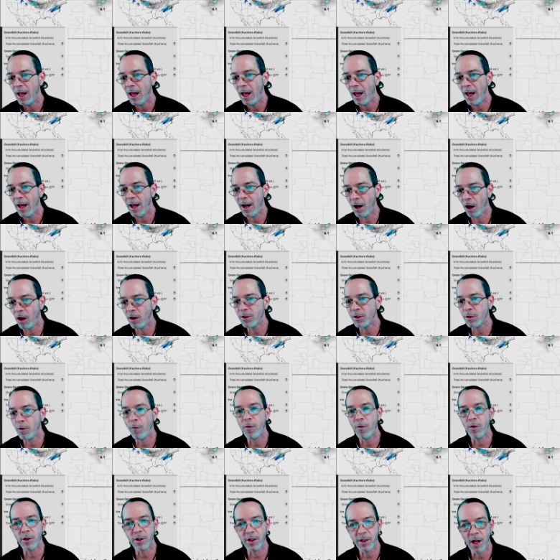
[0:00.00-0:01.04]
And also
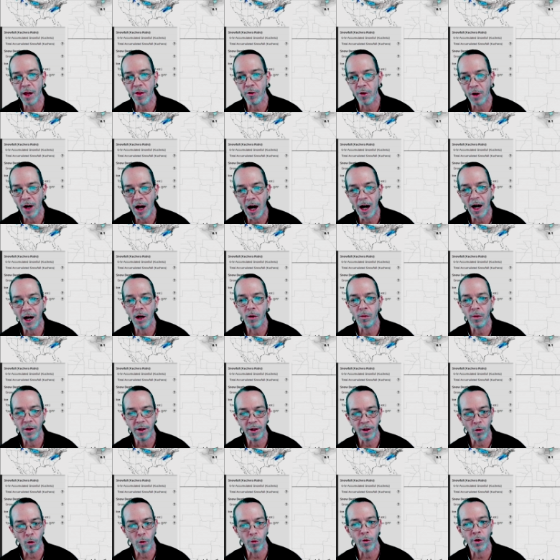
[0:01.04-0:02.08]
for southern Iowa,
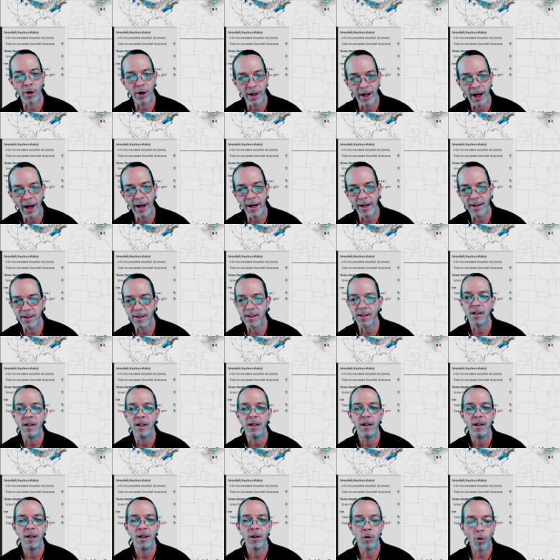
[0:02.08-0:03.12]
northern Kansas,
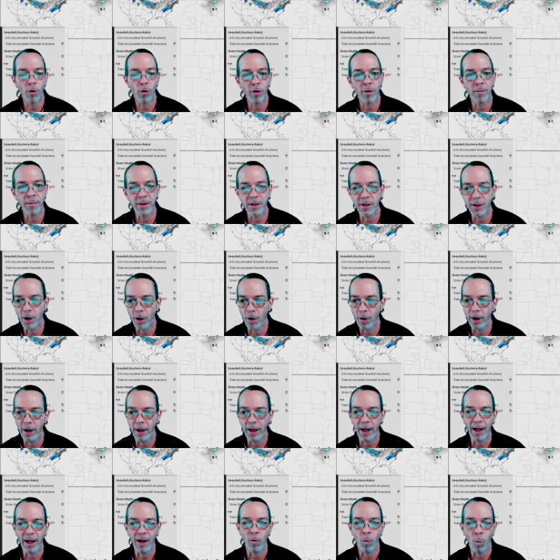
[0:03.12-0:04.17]
northern Missouri,
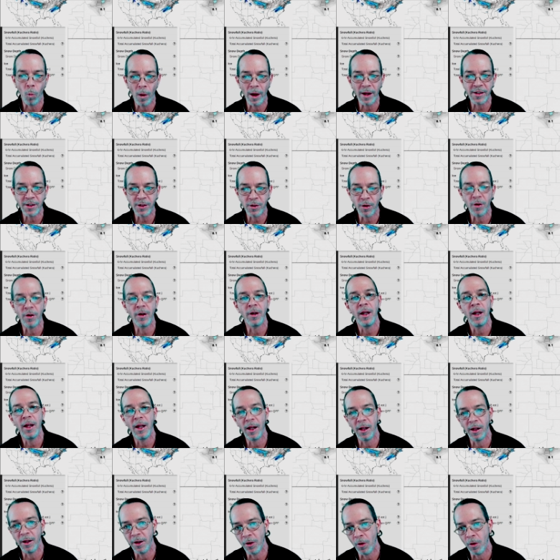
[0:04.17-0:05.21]
and western
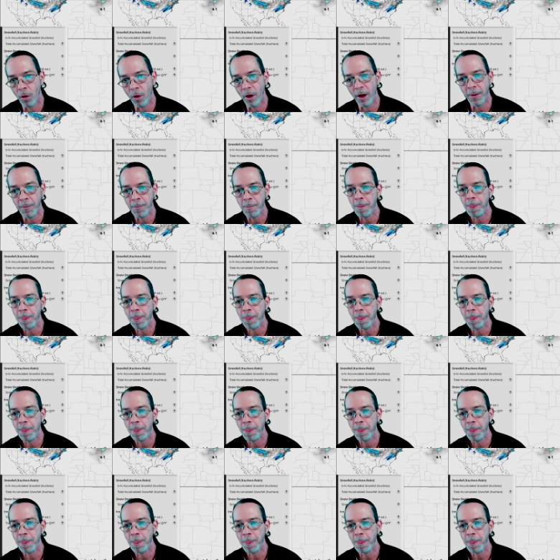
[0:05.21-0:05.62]
Illinois.